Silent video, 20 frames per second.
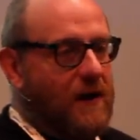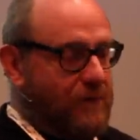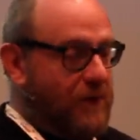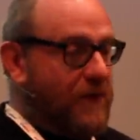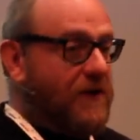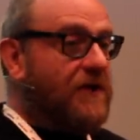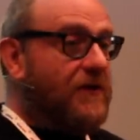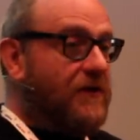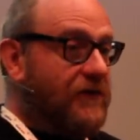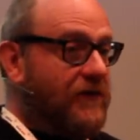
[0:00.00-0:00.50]

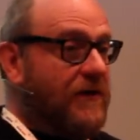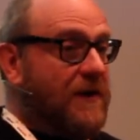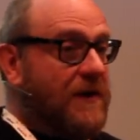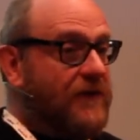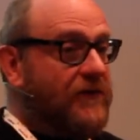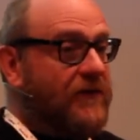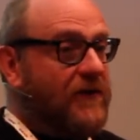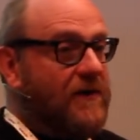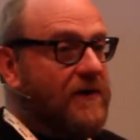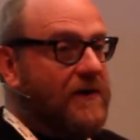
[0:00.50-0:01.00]

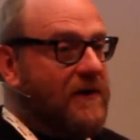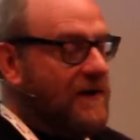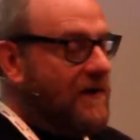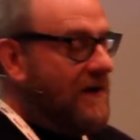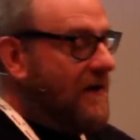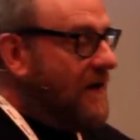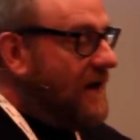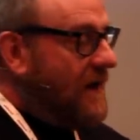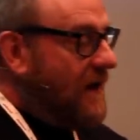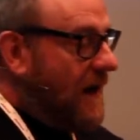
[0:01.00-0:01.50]
percussionist.
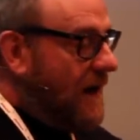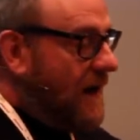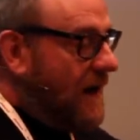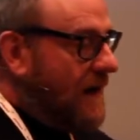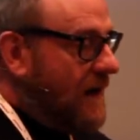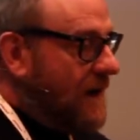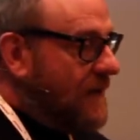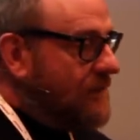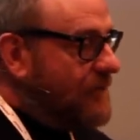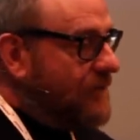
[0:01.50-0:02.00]

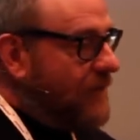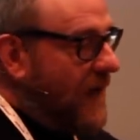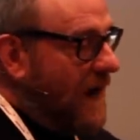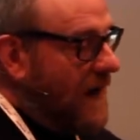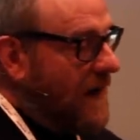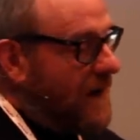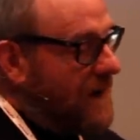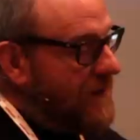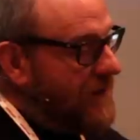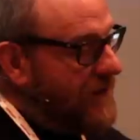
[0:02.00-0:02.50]
Um,
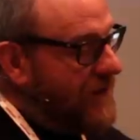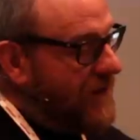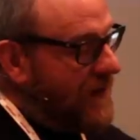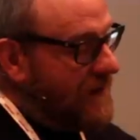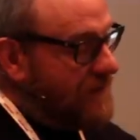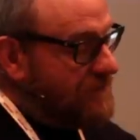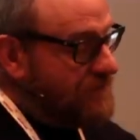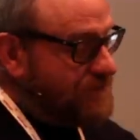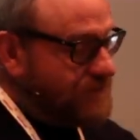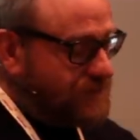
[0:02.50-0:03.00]
and
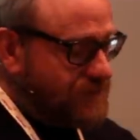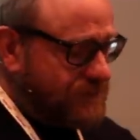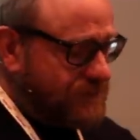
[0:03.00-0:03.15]
um,